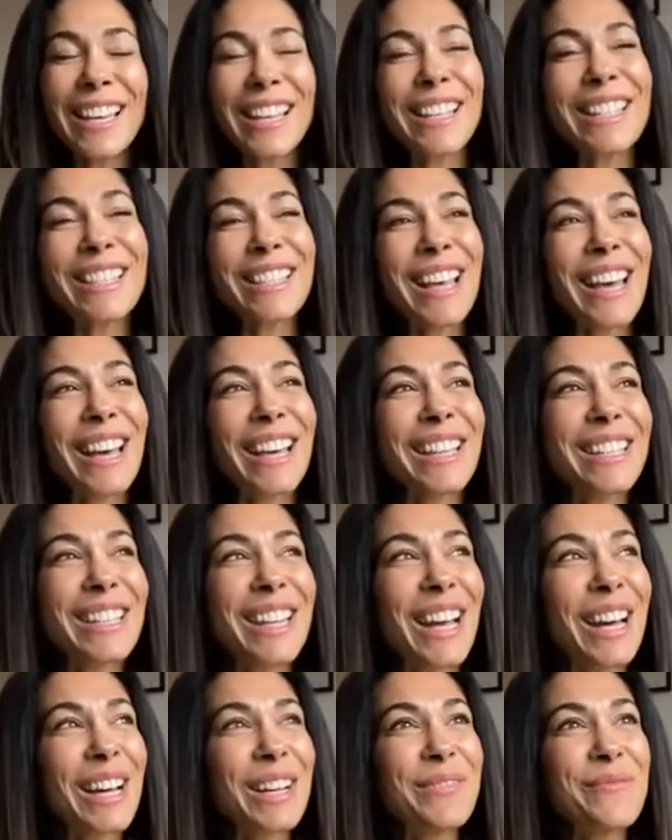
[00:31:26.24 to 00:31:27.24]
is that,
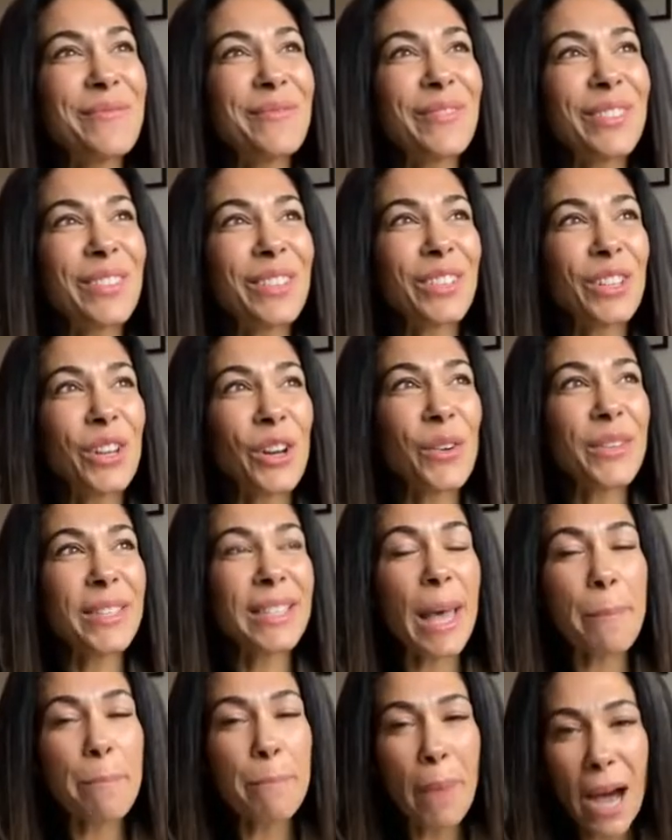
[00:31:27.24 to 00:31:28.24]
it's
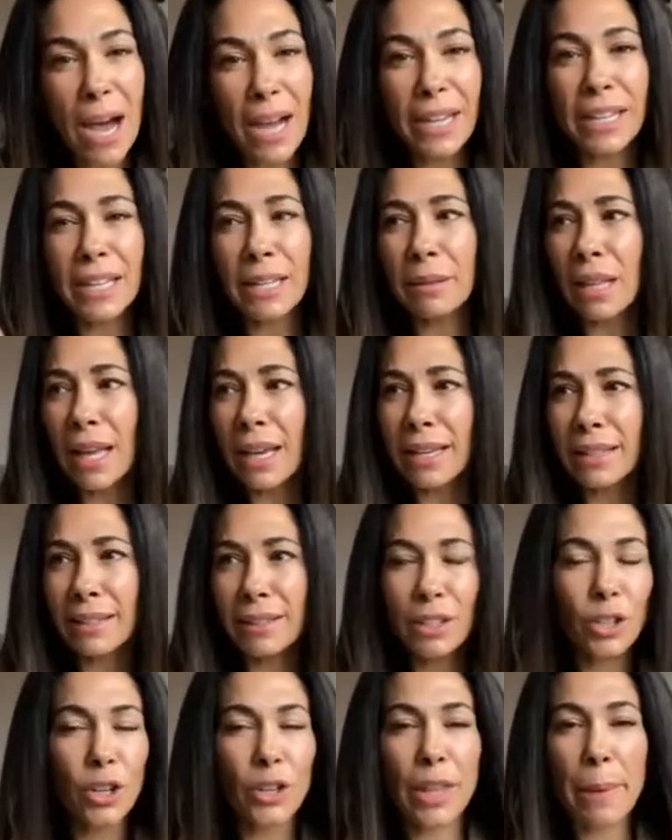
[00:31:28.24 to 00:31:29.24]
that marketing, like,
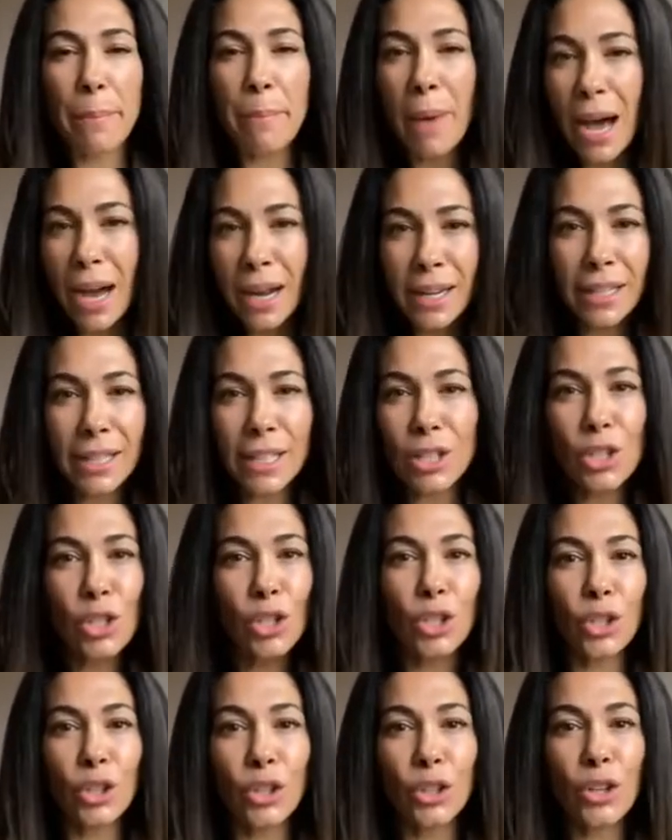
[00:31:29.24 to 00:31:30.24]
they're marketing
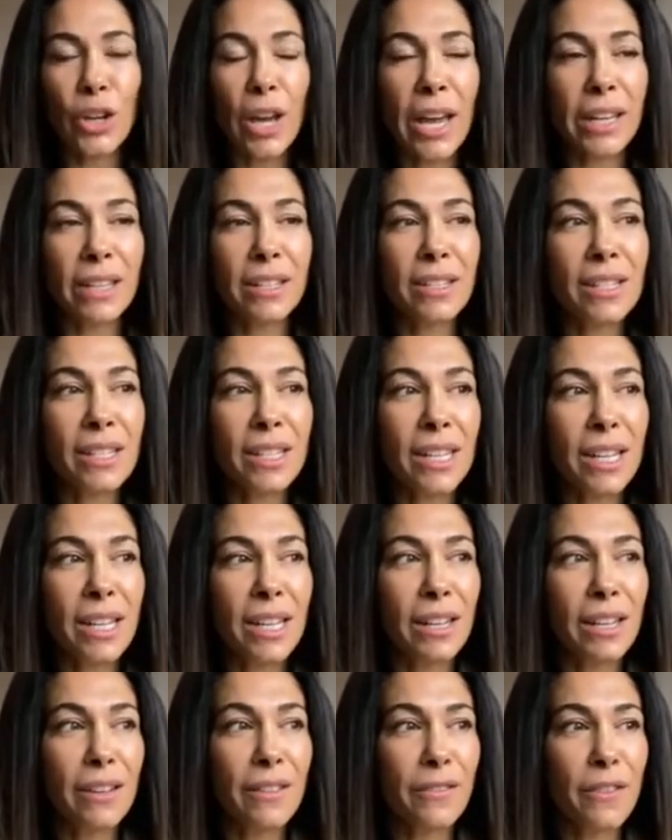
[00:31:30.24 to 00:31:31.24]
to you. And
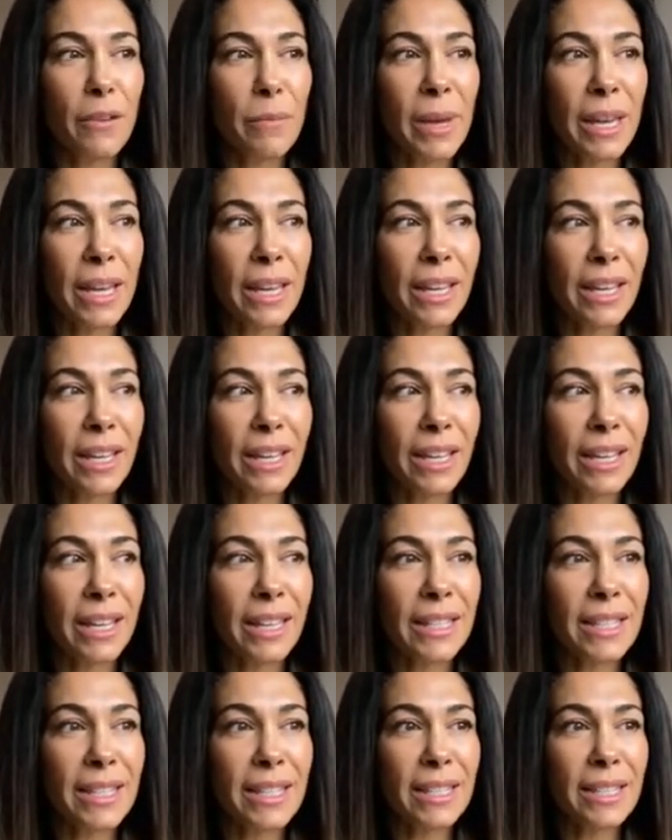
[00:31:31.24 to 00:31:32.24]
for me,
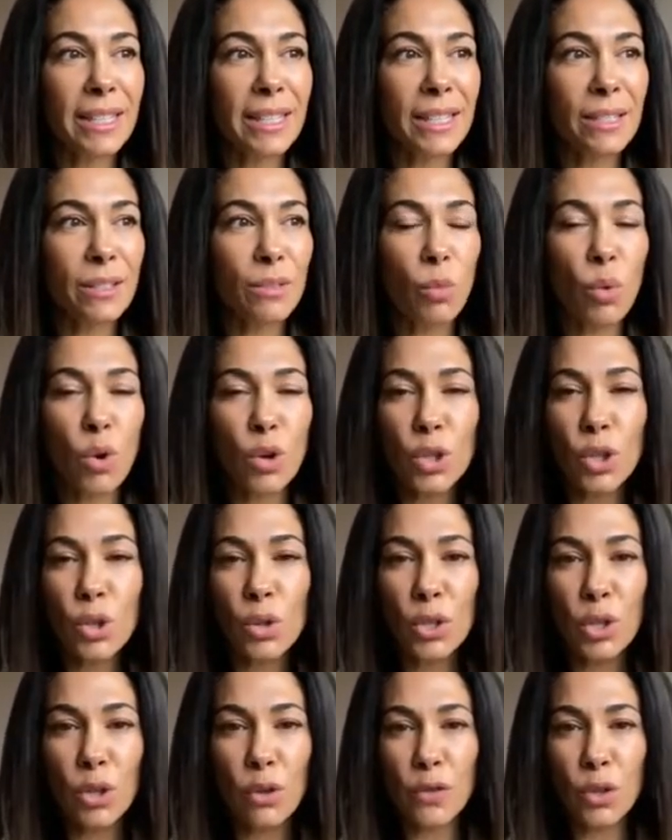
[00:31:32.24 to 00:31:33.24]
it's, what's your
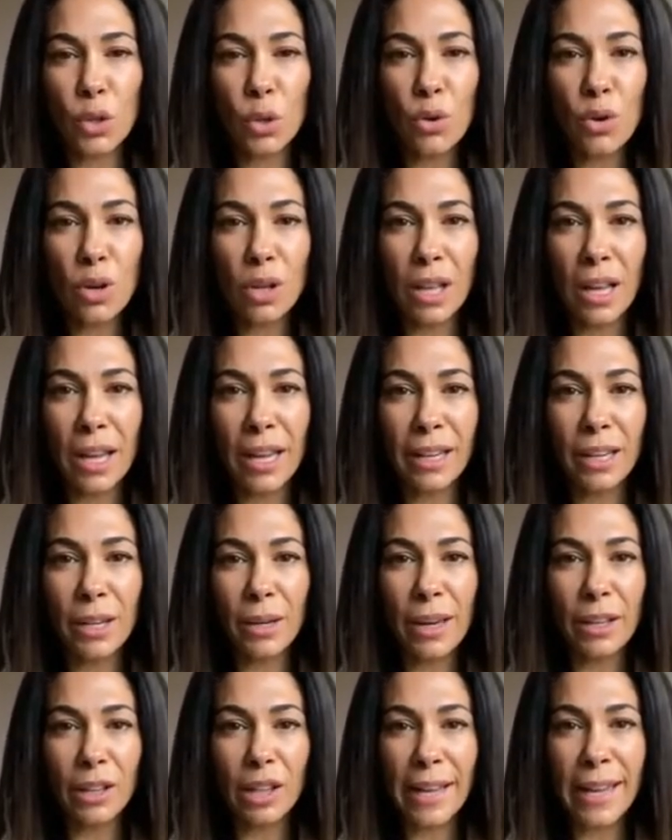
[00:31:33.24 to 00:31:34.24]
self-talk like?
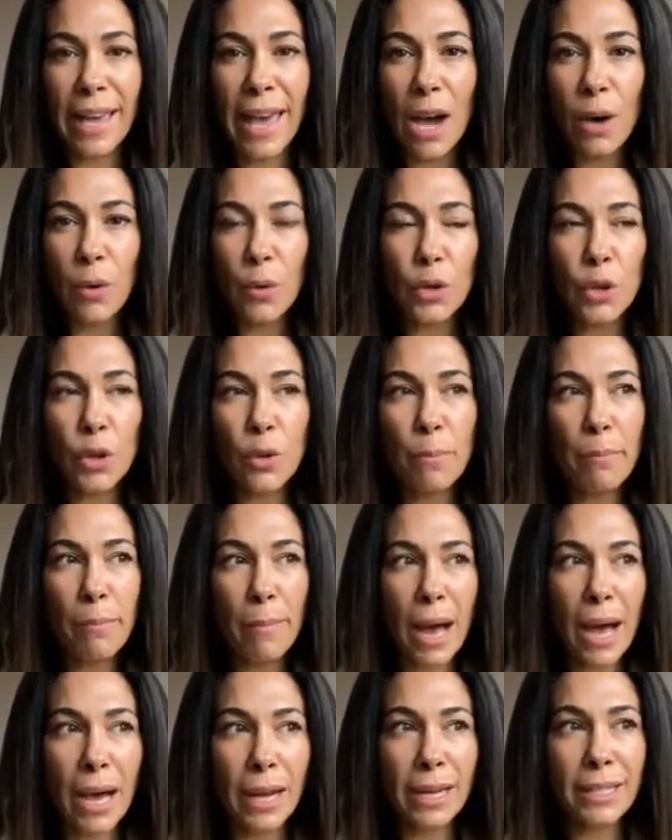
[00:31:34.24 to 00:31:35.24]
Like, how are you
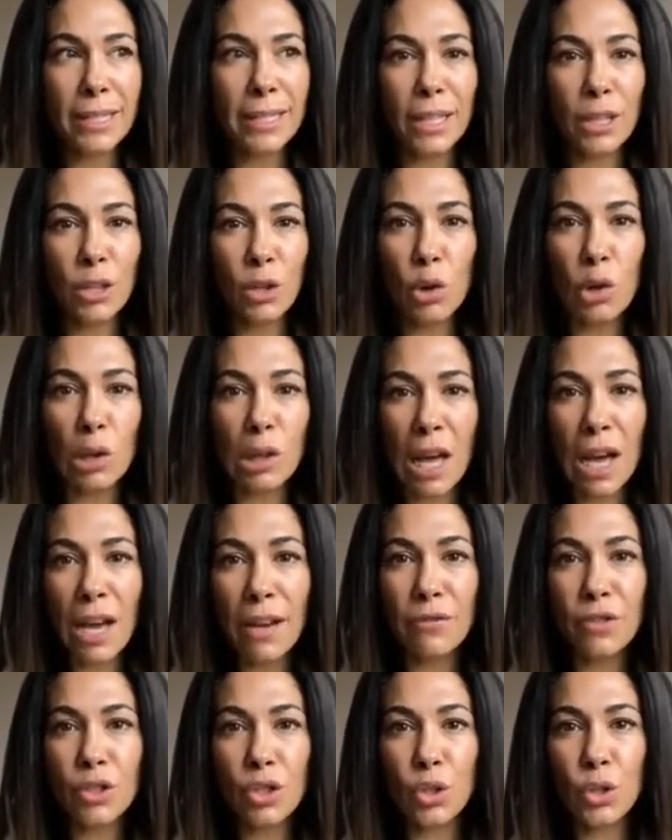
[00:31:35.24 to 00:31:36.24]
marketing your
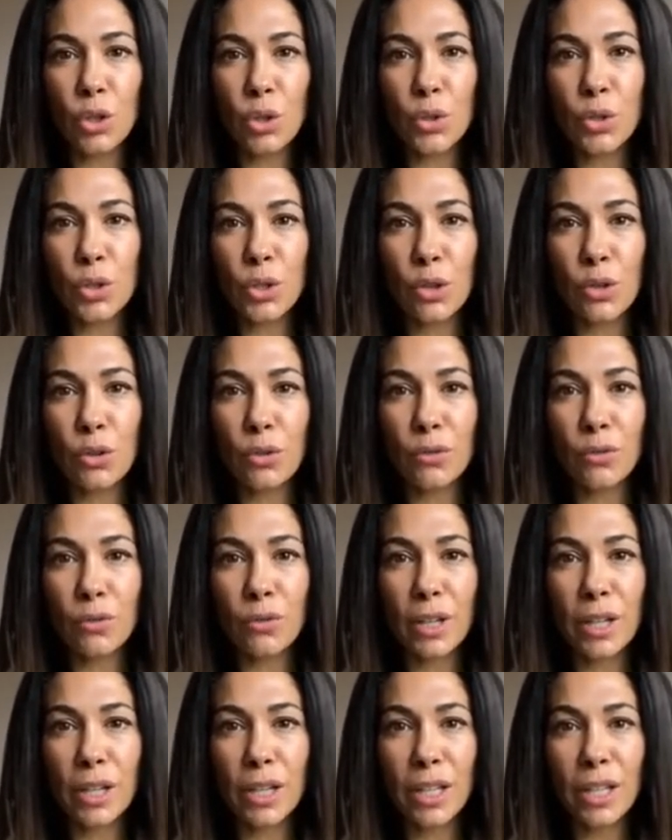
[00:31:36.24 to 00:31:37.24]
life to yourself?
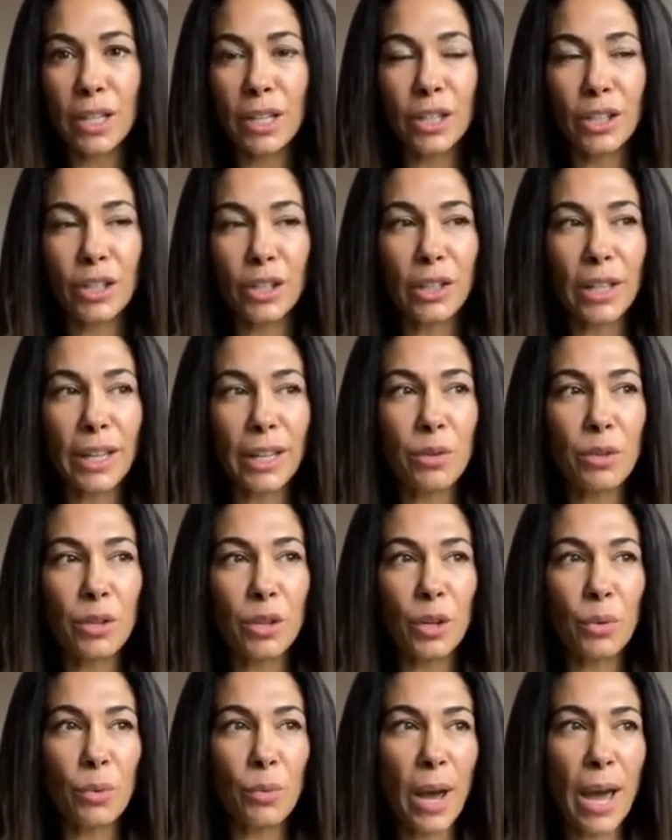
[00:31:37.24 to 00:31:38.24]

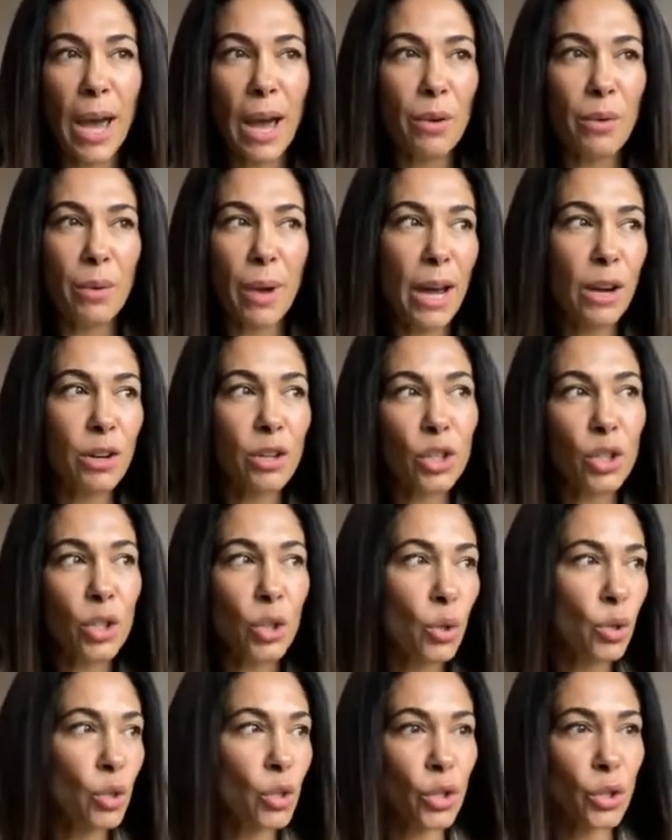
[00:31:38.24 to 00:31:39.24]
How do you
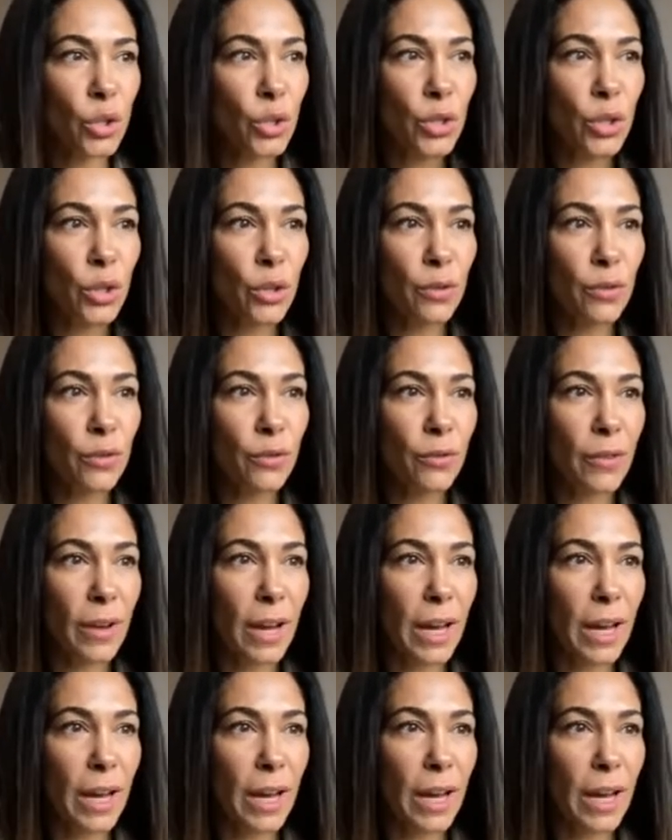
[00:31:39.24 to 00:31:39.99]
talk to yourself